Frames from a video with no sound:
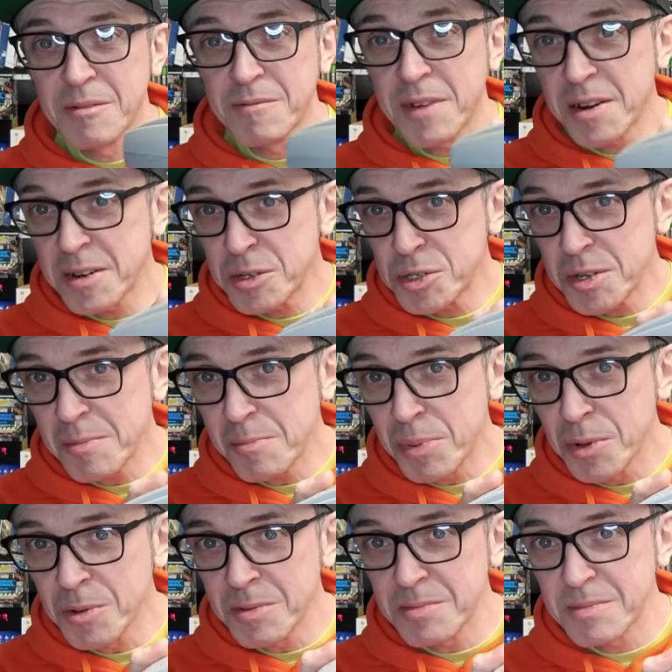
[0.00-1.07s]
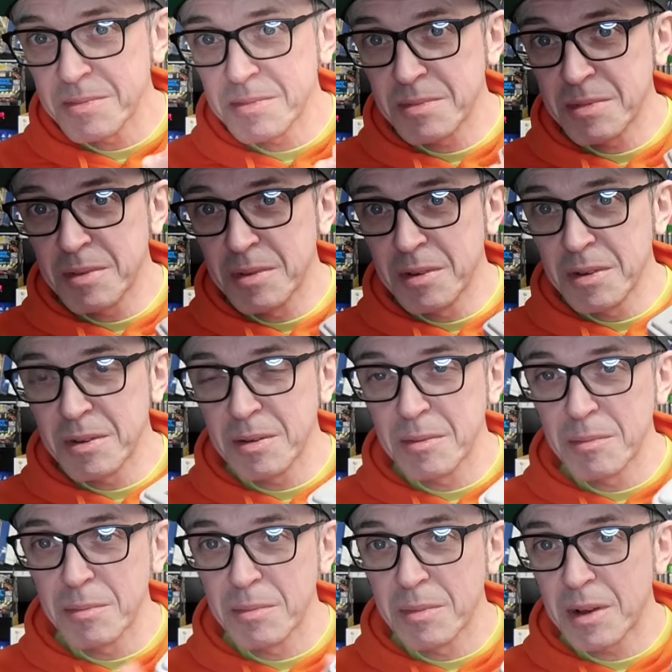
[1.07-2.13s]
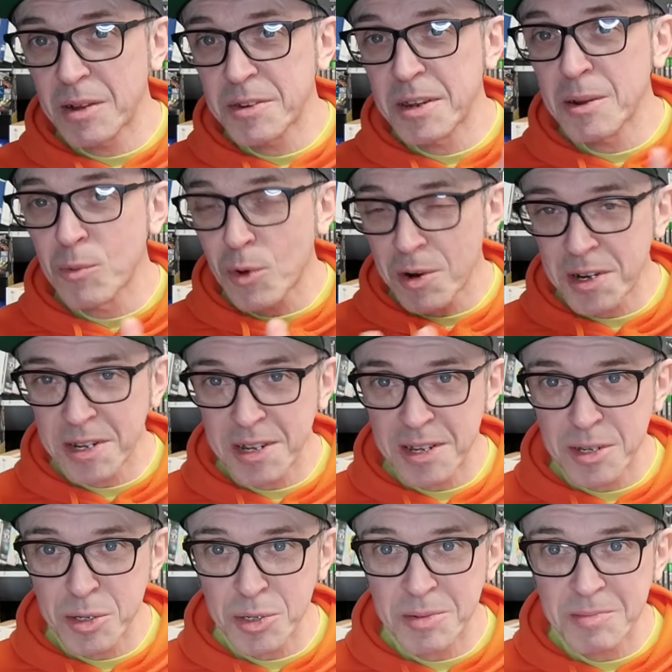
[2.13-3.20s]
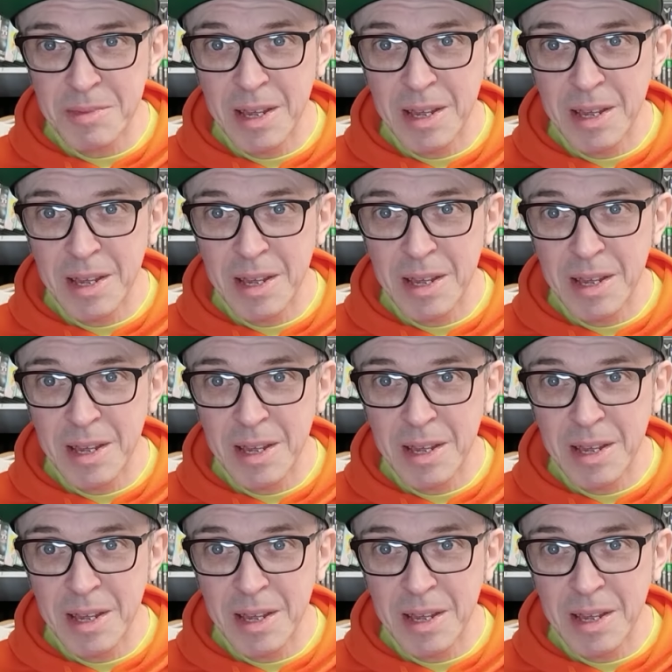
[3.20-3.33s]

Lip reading: Very simple. I don't know what it is.